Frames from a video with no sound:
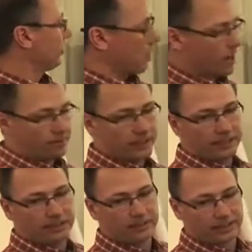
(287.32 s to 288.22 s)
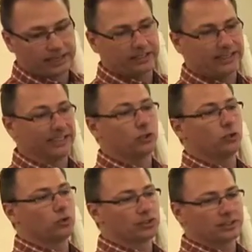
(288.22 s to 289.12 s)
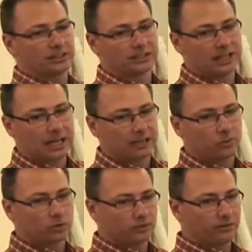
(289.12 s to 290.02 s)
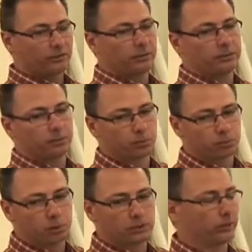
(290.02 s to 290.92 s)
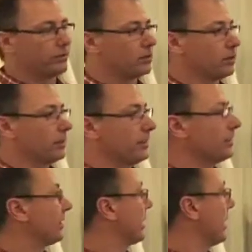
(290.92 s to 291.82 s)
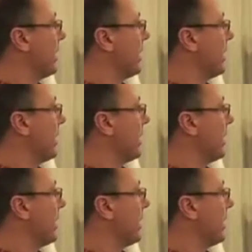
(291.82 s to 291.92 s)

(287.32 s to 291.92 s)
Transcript: are not many, again, in use at this time. Most of them have been pulled out of service,